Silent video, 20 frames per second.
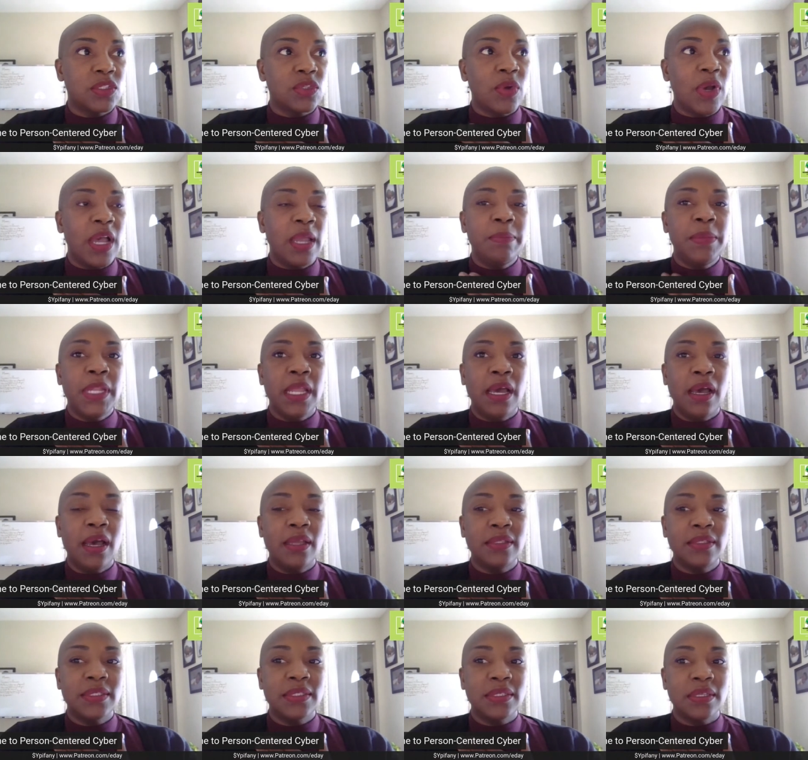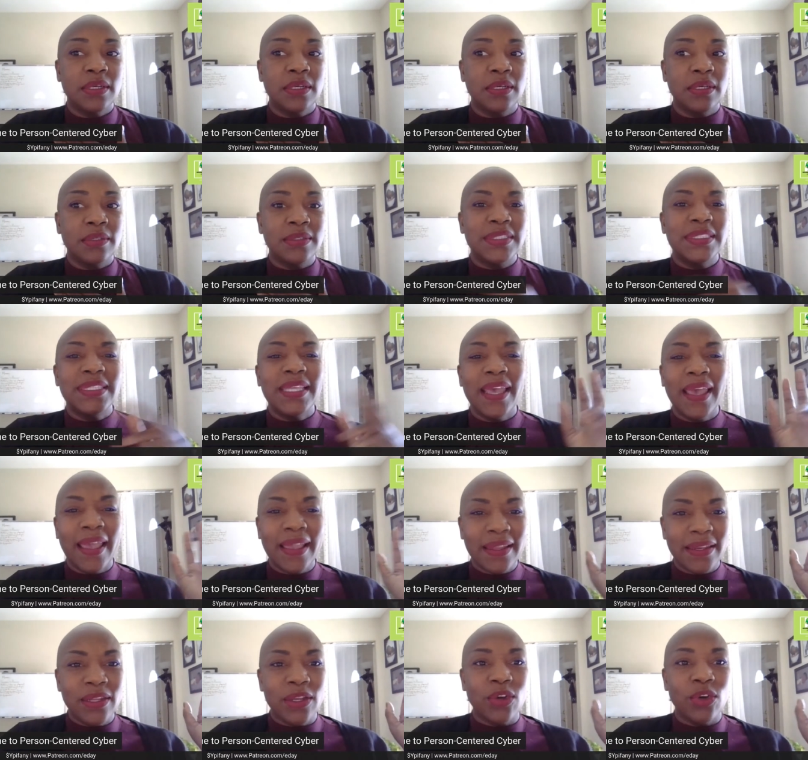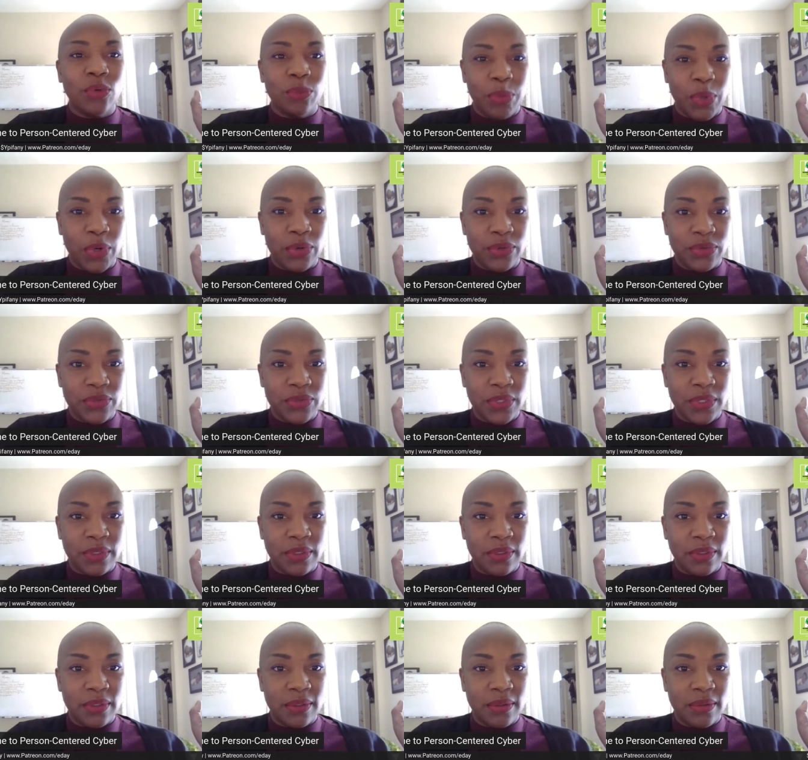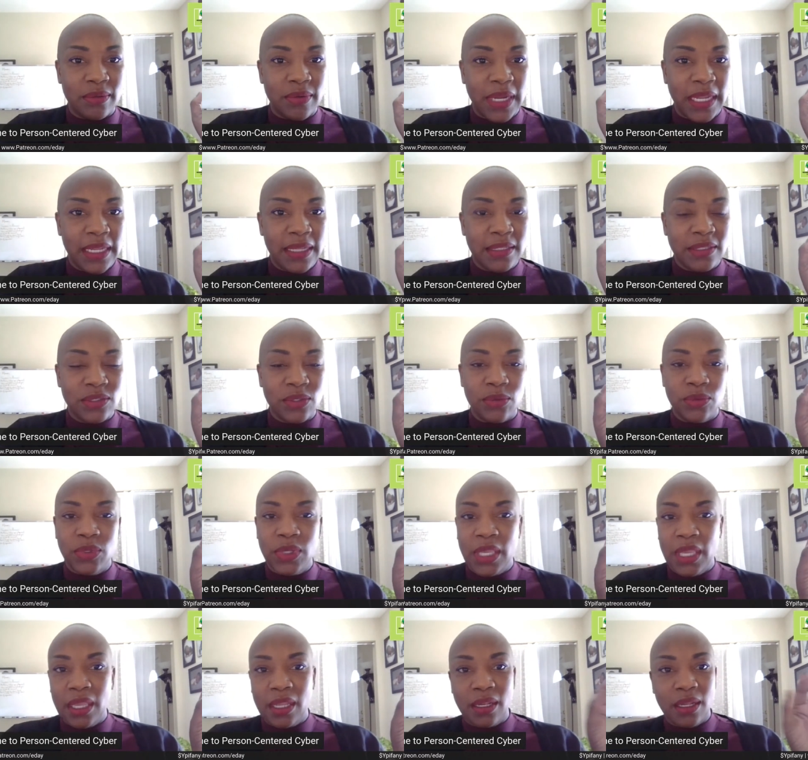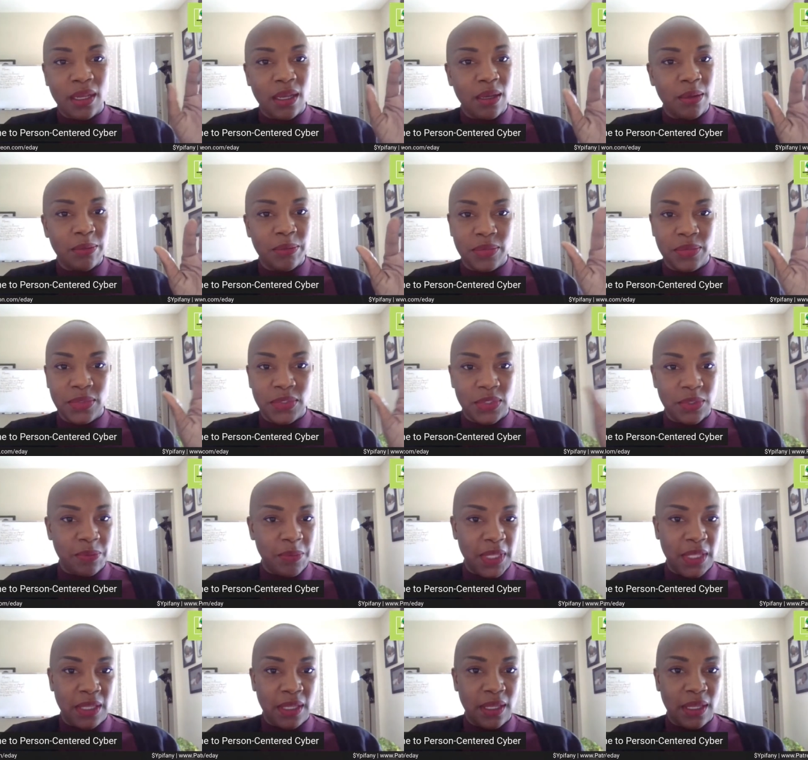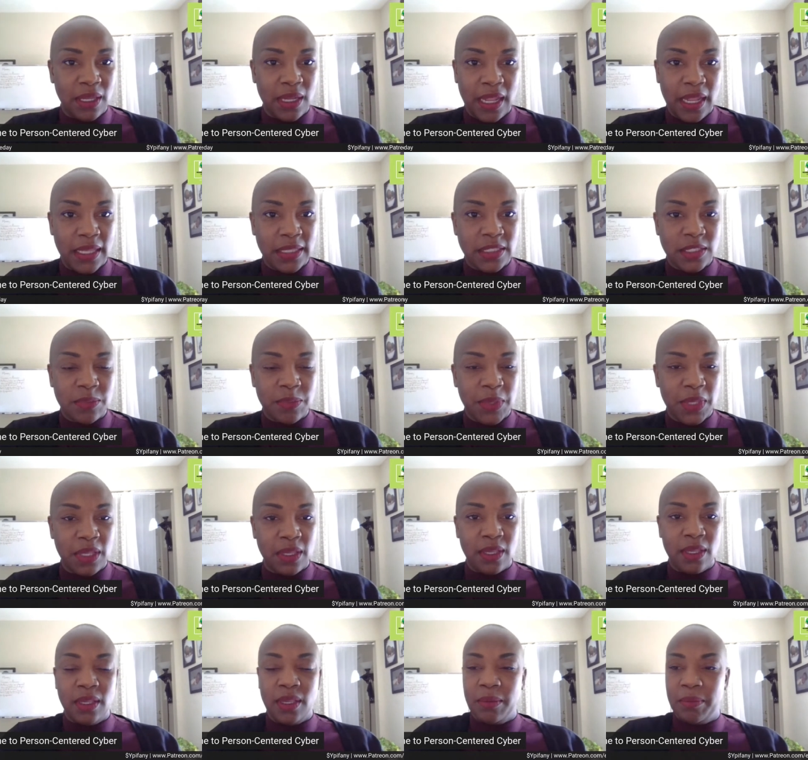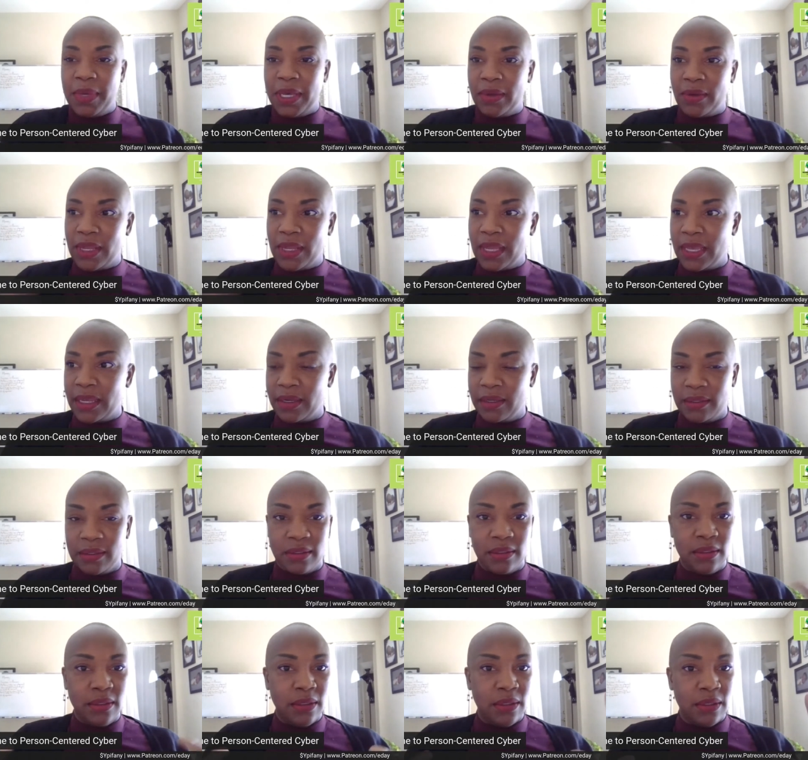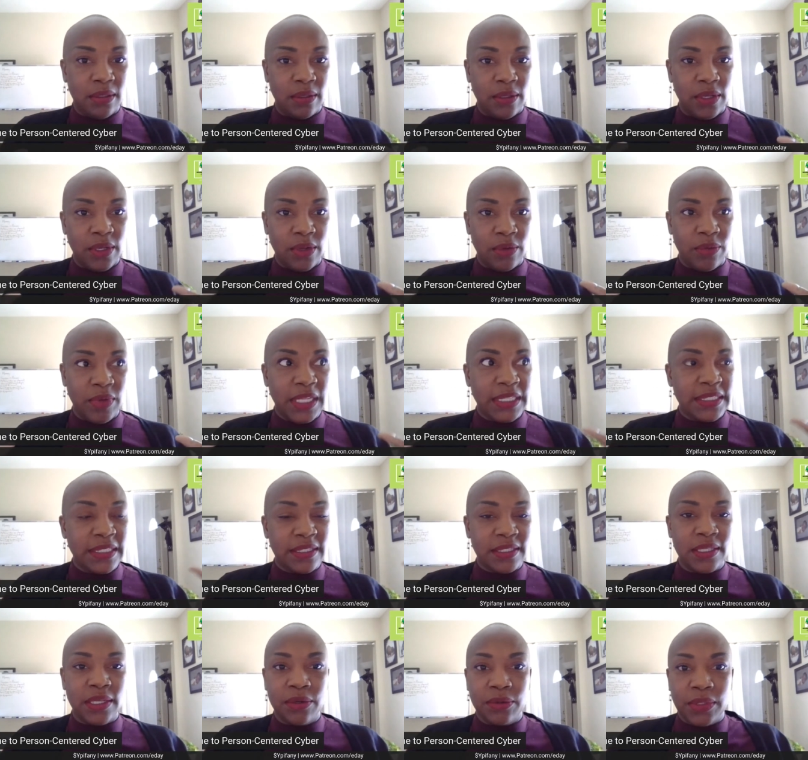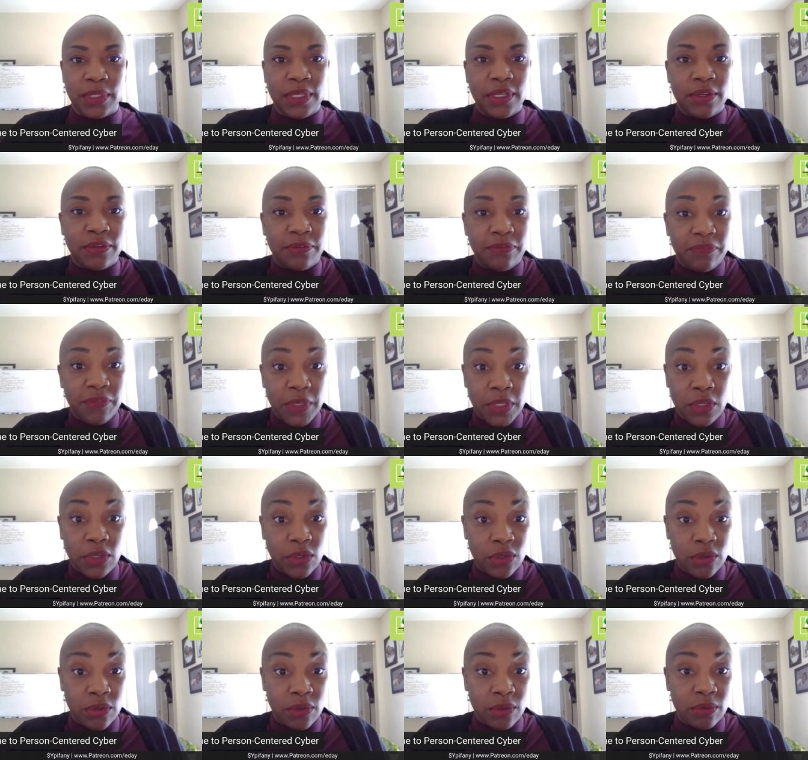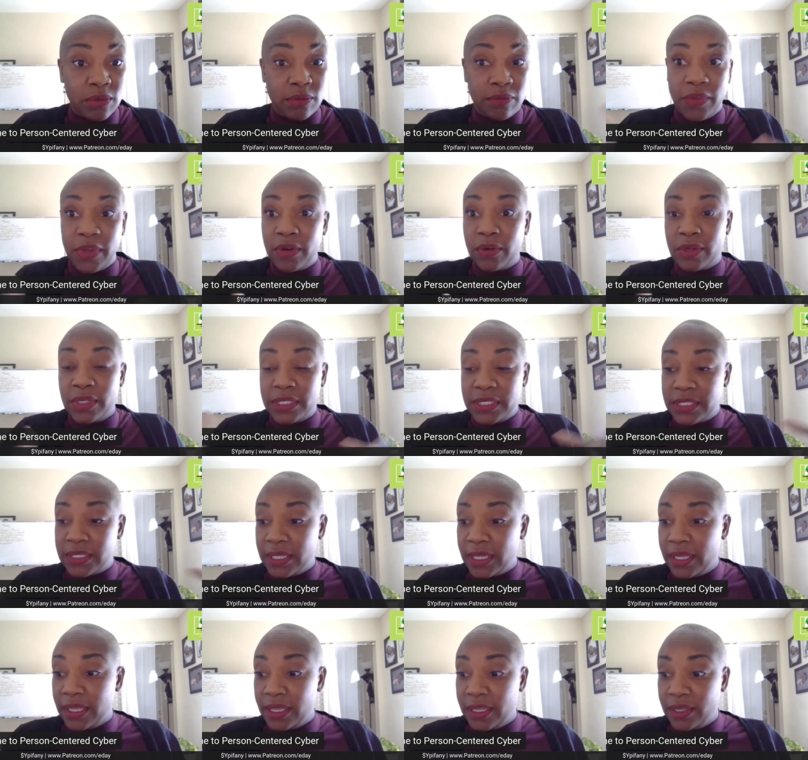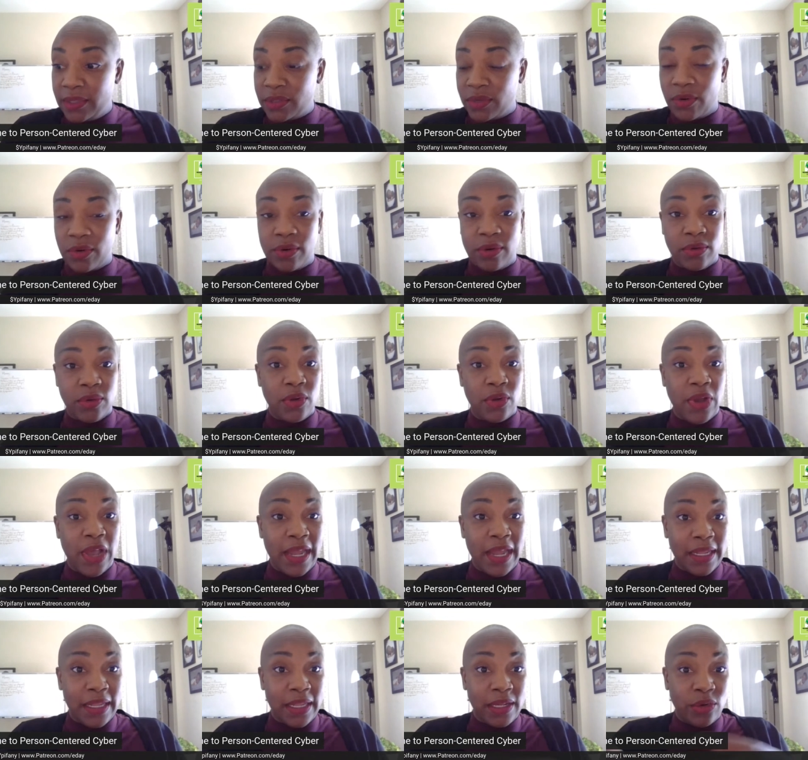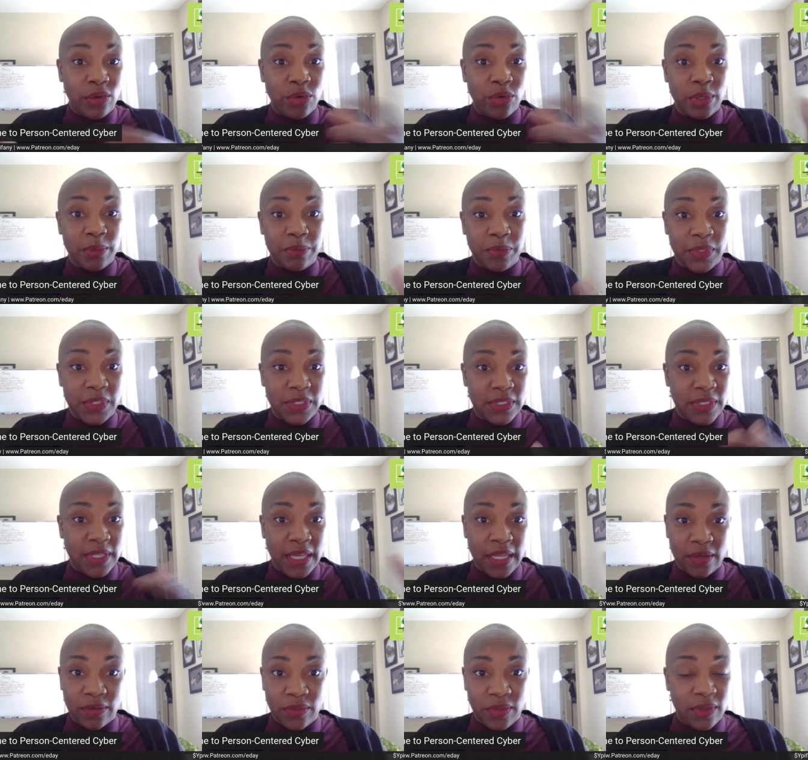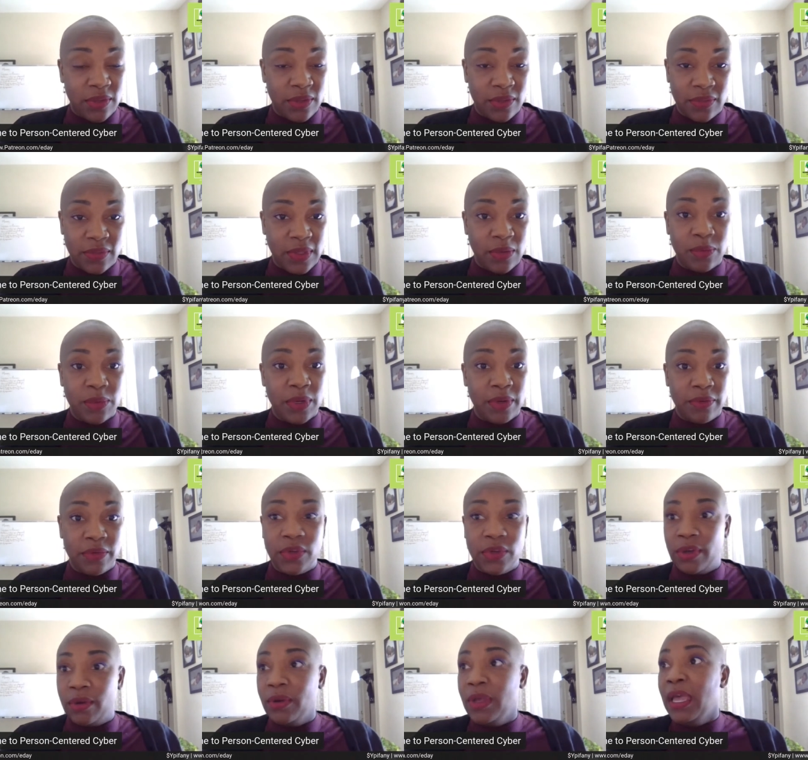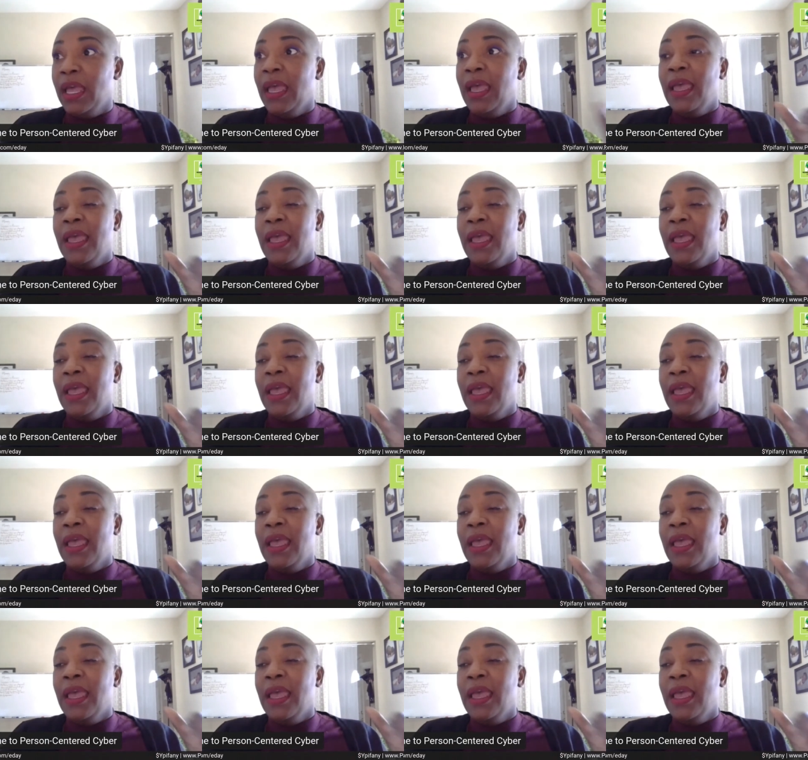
so I'm not a technical person, right? So you can't come to me and ask mm-hmm. me about how to, you know, necessarily configure various things or, you know, how to encrypt this, that, or the other thing or whatever, you know.